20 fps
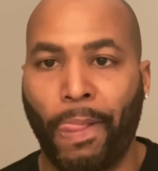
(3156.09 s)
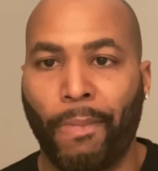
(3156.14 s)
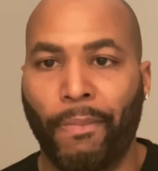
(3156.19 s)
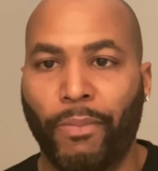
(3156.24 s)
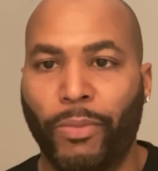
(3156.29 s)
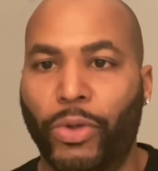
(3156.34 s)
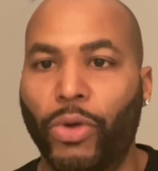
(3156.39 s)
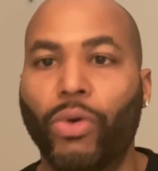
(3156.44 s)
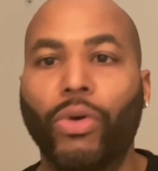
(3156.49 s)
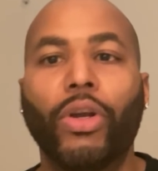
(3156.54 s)

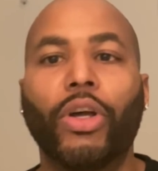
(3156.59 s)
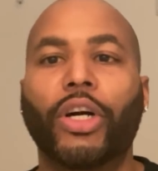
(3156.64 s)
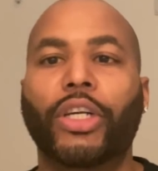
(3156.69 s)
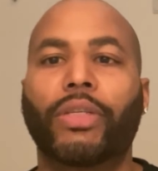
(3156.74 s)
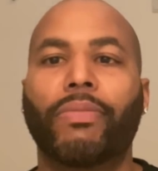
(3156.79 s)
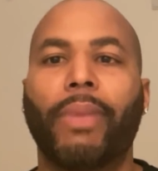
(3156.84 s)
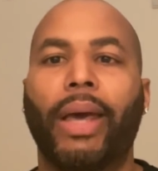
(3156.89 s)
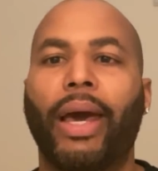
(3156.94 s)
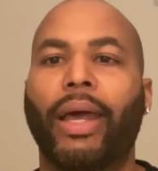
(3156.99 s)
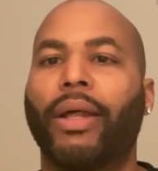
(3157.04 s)
Do looks
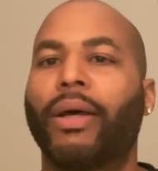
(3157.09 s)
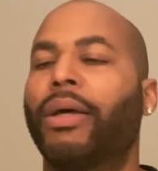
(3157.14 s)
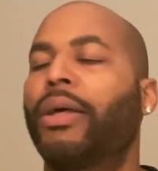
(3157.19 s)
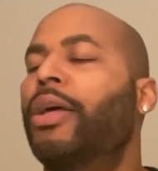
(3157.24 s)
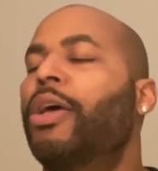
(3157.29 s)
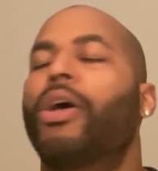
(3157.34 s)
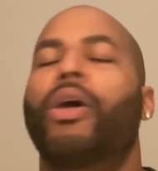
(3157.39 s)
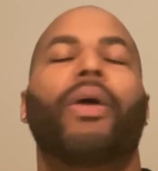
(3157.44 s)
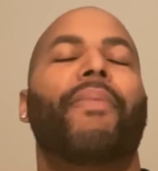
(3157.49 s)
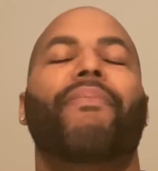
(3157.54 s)
matter?
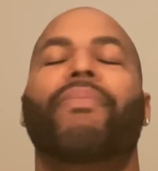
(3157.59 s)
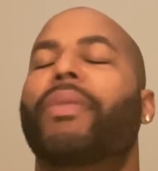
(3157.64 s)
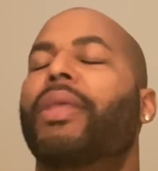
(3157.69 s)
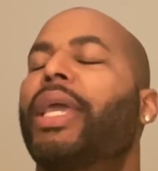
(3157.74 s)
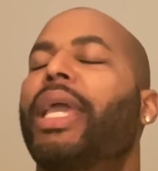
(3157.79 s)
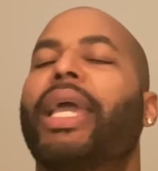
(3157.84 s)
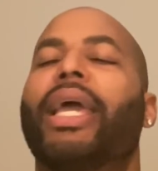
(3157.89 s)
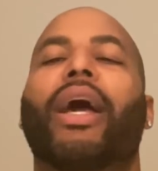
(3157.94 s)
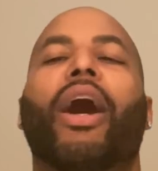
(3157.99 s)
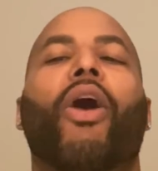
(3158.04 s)

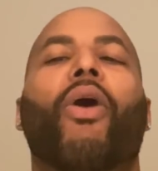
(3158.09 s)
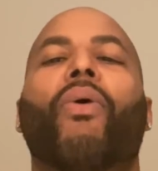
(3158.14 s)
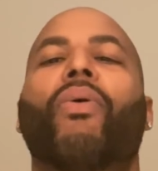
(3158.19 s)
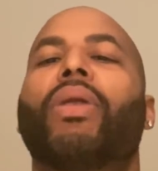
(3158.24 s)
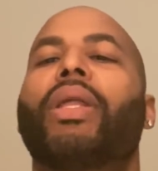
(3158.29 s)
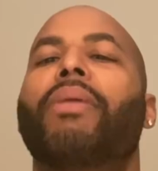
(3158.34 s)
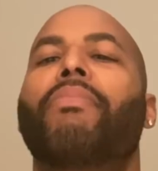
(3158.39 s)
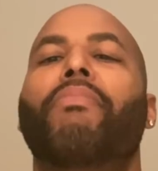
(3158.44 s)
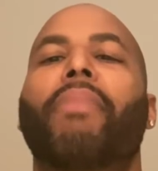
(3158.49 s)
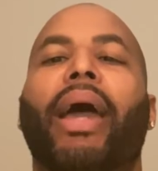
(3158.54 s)
It
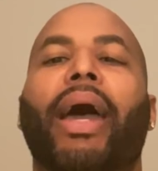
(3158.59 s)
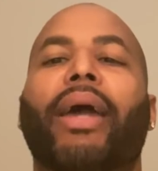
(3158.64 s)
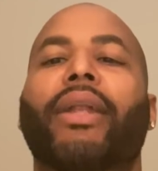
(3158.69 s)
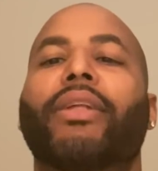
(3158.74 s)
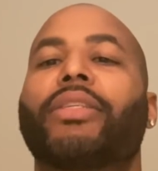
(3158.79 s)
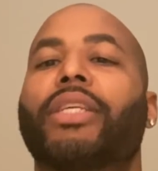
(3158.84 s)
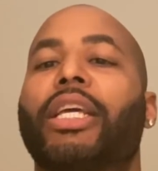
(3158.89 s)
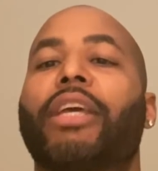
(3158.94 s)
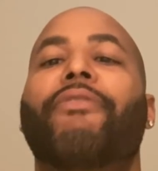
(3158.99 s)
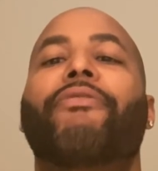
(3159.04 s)
only
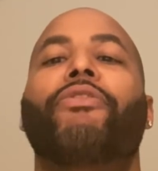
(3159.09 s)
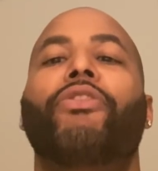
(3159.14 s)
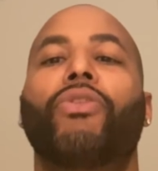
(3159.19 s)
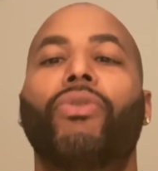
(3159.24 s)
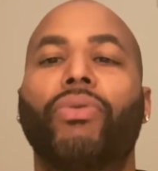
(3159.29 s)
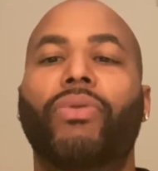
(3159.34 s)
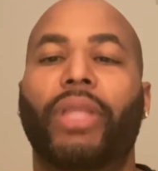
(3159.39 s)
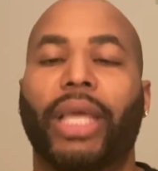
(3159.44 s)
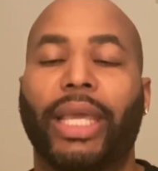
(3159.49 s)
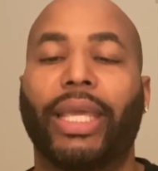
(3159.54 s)
matters if
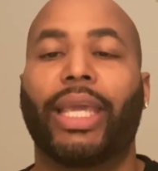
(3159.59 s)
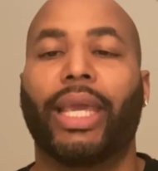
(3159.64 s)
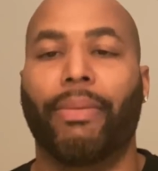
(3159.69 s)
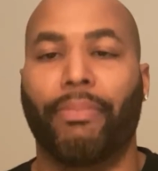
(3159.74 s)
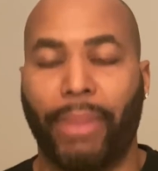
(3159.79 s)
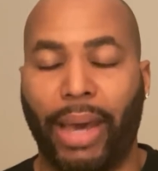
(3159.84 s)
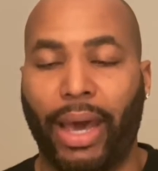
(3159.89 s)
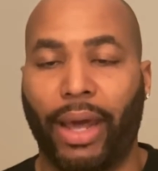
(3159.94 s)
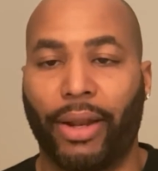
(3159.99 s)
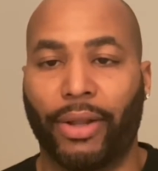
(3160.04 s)
you think it
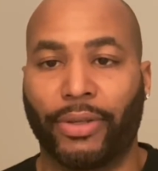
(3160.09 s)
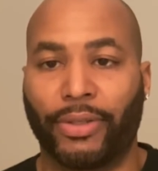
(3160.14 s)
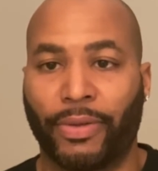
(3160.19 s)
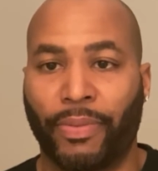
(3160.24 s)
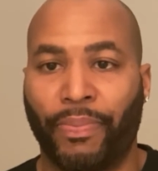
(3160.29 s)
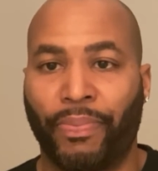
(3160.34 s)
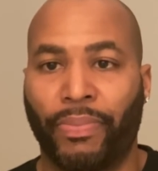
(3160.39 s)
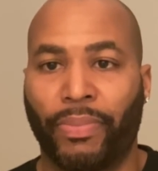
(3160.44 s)
matters.